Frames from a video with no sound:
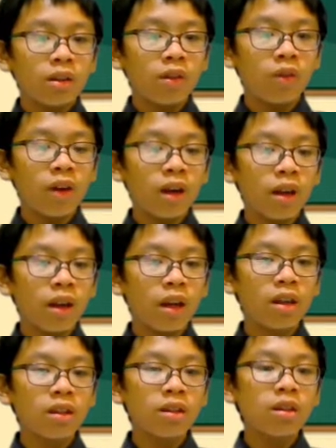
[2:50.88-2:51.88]
to find
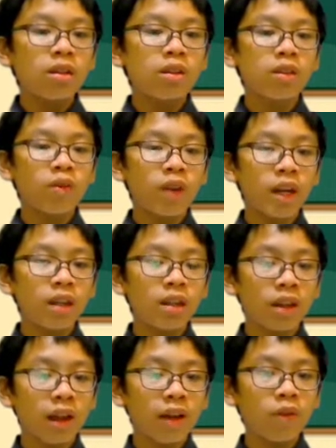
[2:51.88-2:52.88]
and to find the
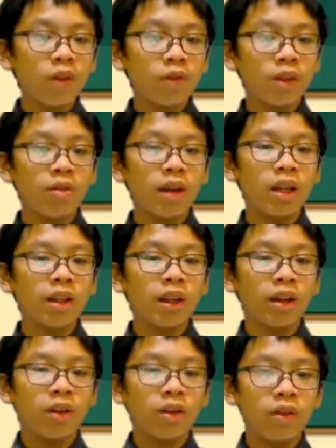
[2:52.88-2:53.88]
length of the
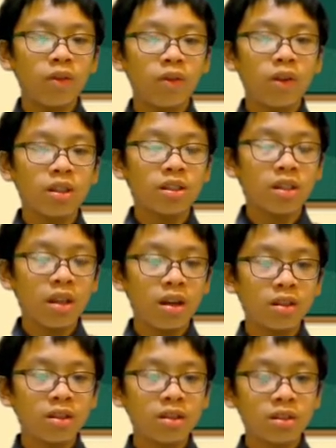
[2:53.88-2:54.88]
railing for the
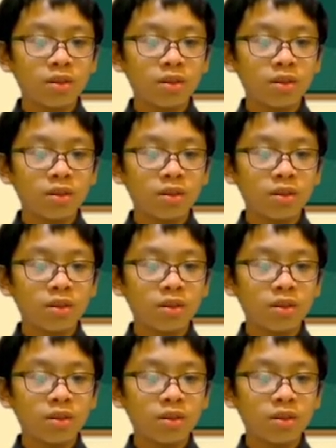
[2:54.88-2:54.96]
stairs.